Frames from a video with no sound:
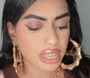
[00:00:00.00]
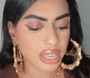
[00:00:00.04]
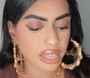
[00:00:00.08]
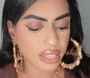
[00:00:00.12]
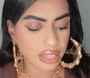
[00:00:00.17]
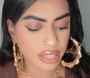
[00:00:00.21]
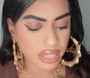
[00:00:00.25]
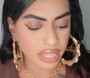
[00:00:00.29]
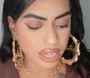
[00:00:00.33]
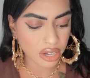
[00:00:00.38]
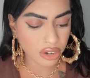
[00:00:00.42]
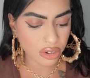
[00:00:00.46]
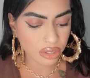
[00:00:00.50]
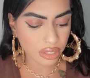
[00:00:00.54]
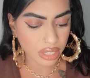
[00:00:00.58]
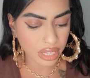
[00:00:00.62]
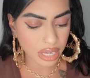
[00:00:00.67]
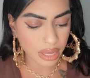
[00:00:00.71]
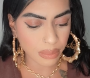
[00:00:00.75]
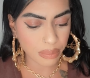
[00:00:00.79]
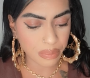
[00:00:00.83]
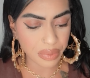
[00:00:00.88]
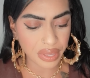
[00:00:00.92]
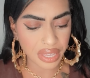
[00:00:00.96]
could
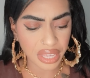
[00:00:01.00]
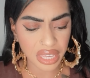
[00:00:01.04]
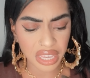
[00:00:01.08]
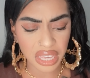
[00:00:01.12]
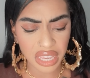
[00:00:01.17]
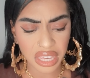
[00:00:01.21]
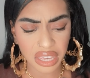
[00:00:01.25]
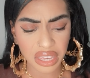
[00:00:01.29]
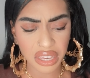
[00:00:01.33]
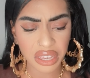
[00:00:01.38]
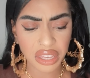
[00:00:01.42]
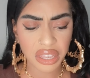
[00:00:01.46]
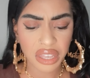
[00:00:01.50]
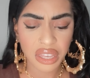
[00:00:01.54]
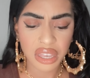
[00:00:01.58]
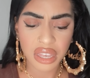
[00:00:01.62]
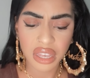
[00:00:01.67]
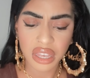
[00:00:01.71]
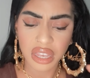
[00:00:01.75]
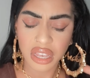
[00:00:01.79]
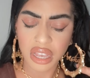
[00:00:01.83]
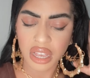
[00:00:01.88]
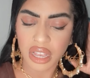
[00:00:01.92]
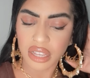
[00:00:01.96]
literally be
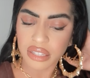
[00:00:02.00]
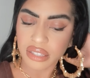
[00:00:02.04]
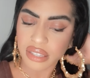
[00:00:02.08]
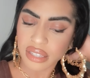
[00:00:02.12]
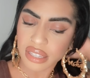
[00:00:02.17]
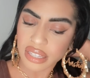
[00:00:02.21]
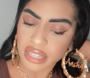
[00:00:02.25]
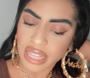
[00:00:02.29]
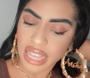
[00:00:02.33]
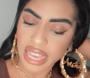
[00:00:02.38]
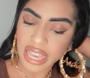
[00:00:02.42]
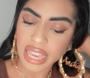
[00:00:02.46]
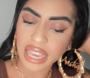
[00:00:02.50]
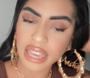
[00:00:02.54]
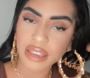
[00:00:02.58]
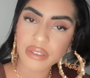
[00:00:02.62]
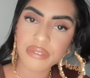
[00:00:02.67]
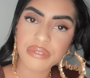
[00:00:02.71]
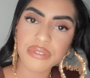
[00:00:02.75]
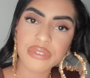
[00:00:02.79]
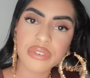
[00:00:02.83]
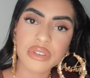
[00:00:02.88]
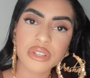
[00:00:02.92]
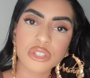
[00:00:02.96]
a
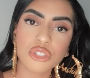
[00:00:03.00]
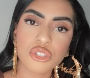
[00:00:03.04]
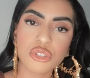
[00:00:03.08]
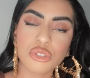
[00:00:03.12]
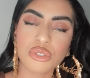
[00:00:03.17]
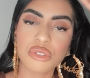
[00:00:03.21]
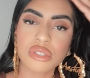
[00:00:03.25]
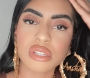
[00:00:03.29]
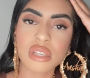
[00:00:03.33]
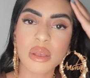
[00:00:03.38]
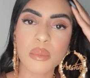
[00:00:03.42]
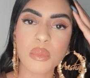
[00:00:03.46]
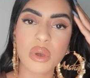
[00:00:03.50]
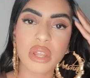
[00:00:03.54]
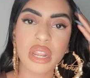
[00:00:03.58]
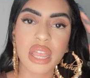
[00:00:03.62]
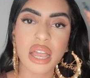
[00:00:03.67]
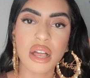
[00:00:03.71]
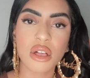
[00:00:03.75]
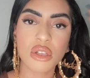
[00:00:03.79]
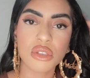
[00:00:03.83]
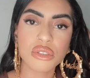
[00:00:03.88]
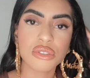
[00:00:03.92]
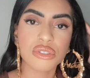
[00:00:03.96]
slave to someone
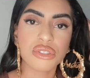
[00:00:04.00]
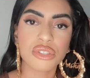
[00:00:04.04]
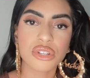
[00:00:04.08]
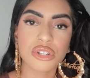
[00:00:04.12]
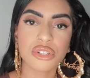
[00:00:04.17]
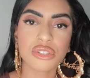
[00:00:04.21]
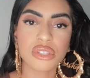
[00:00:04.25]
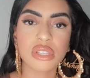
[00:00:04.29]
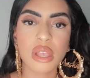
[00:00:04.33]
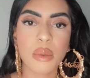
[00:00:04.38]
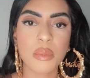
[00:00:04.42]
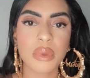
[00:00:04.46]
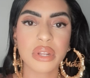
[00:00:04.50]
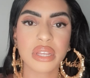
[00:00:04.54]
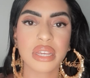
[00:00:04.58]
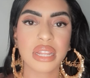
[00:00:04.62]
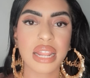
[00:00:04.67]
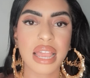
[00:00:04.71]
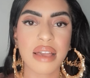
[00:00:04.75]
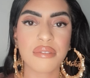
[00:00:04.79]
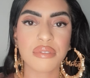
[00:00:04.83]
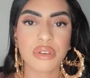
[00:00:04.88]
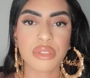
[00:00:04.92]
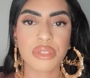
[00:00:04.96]
else or someone could
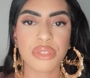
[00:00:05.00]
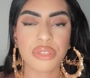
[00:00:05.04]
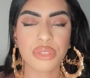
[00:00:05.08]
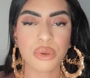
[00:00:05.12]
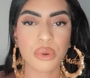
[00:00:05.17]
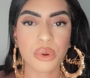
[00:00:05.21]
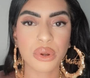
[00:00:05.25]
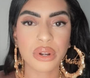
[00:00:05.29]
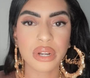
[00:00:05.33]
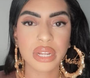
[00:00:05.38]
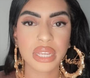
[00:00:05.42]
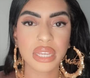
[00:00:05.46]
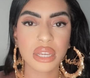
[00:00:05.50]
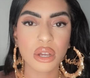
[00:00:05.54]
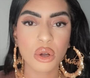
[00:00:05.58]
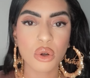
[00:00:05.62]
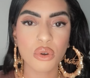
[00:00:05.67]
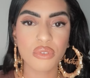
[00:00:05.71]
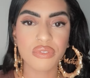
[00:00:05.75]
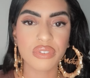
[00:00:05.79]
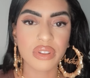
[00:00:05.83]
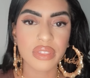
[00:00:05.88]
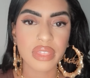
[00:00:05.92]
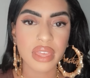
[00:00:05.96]
have authority
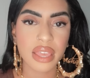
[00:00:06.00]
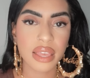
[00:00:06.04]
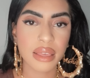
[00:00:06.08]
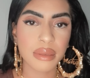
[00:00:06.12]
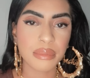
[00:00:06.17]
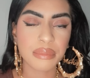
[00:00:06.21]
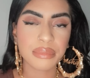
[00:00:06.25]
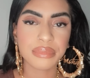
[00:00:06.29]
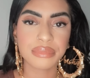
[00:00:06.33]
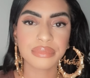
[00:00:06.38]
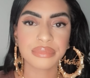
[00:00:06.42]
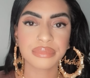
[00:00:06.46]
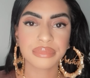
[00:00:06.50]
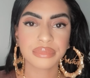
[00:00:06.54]
over them.